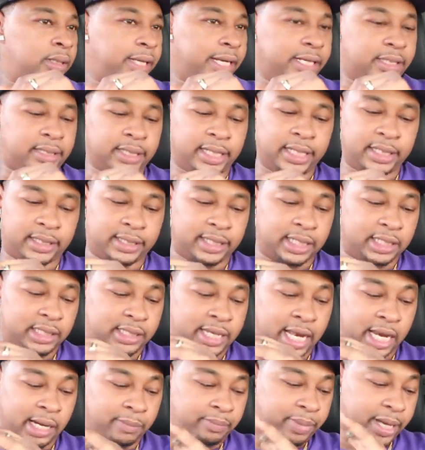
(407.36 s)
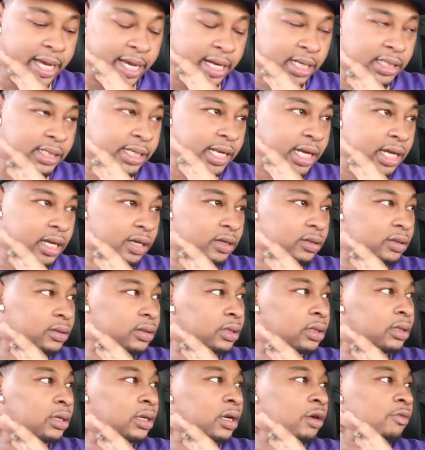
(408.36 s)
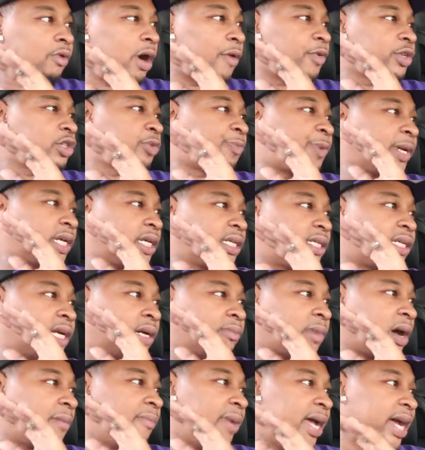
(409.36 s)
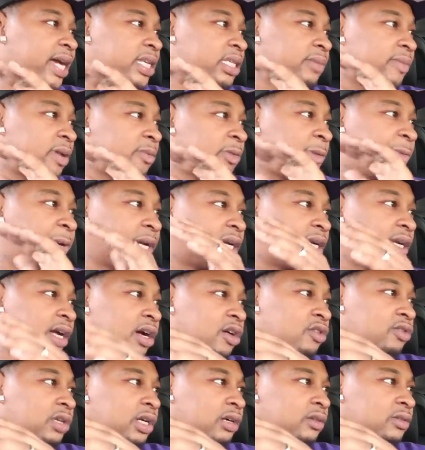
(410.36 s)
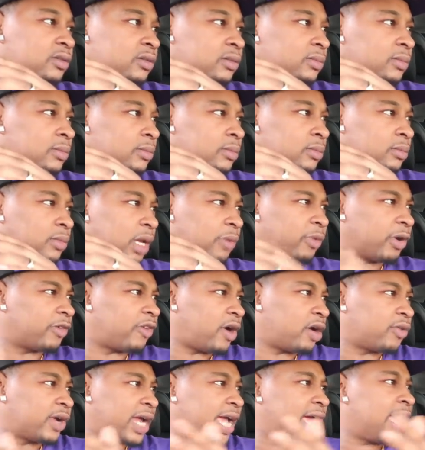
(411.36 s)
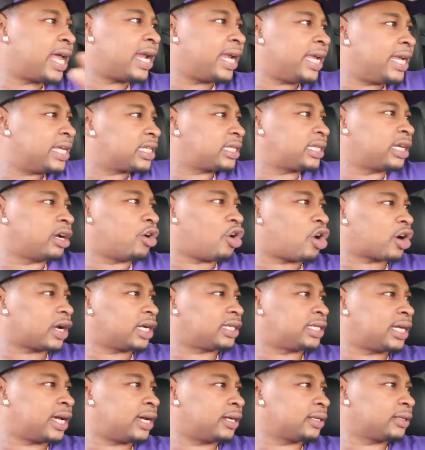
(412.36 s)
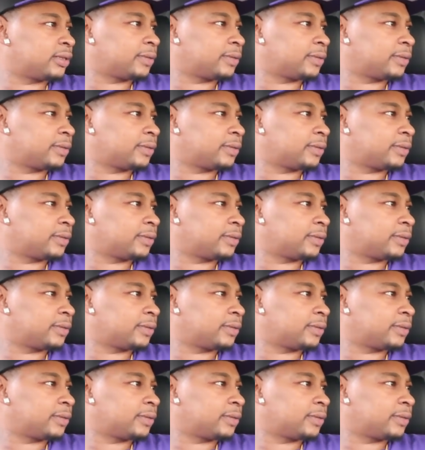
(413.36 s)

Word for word: Nesha, this shit stink bad Don't as hell. Don't play with me. Why would you put this shit in my mask and make me put it on though? Like what if I would have had an instant heart attack?